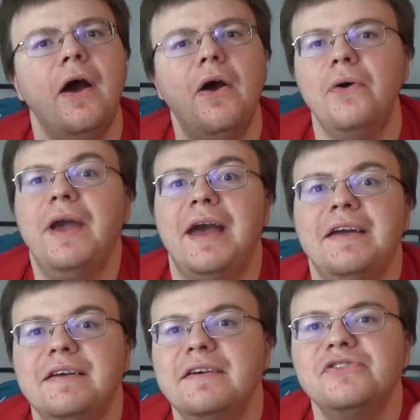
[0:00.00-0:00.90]
Okay,
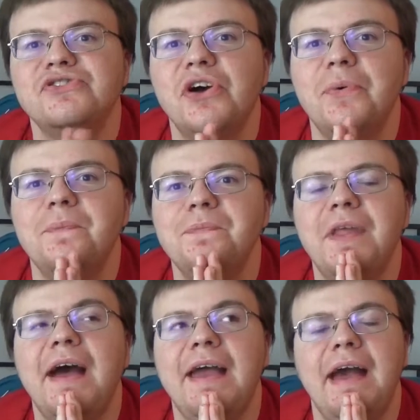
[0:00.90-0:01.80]
so
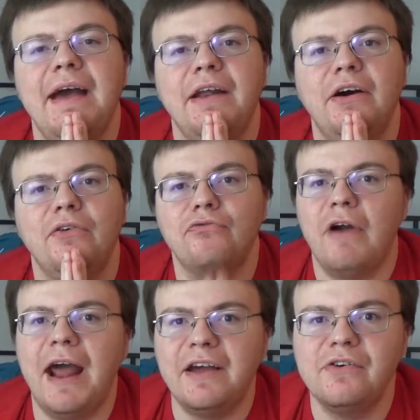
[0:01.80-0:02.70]
I had a
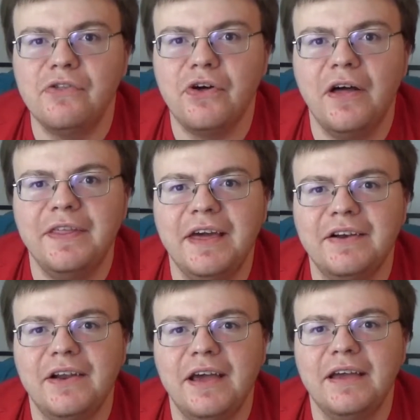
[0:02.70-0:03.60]
radical thought the
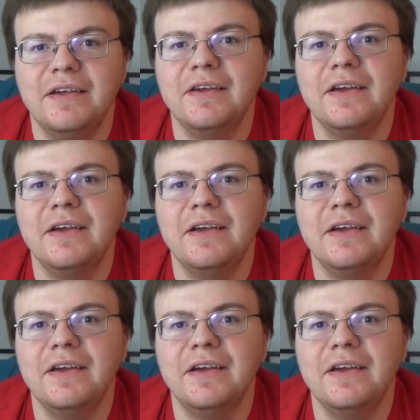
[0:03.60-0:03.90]
other day,